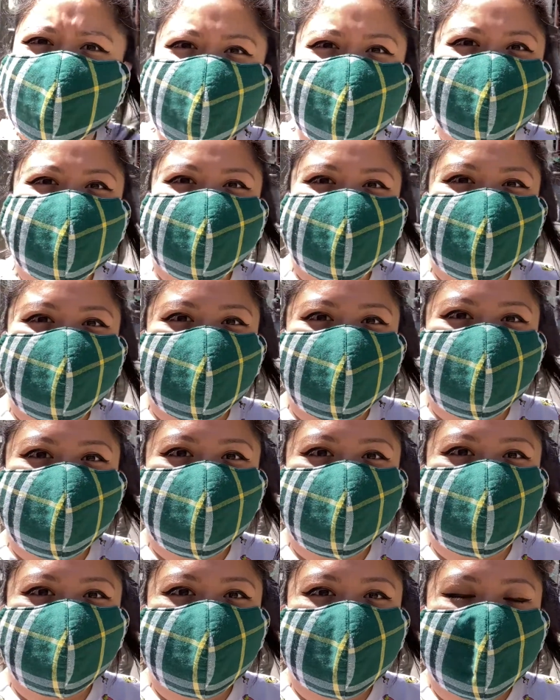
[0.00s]
in his
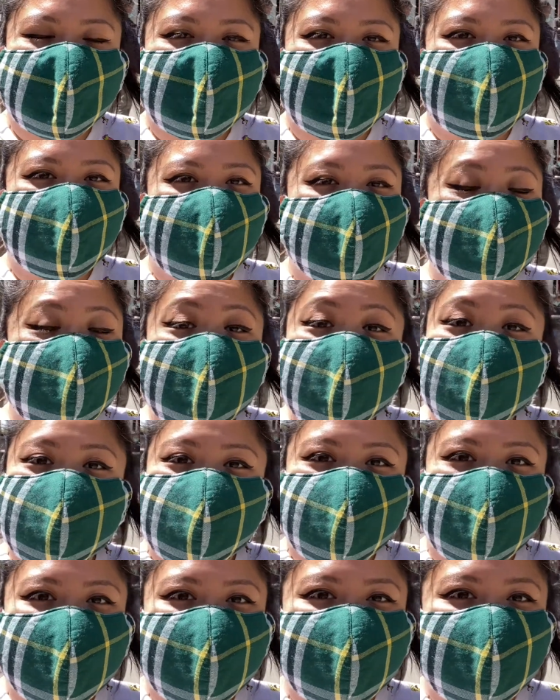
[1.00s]
YouTube video, so I had to
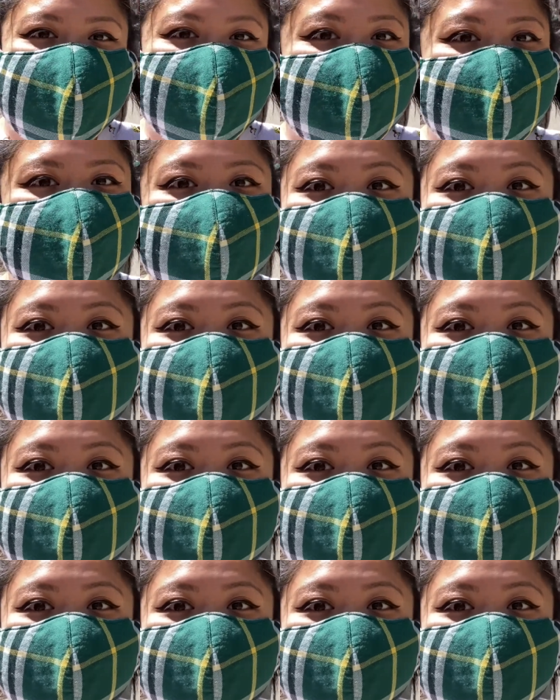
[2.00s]
find it on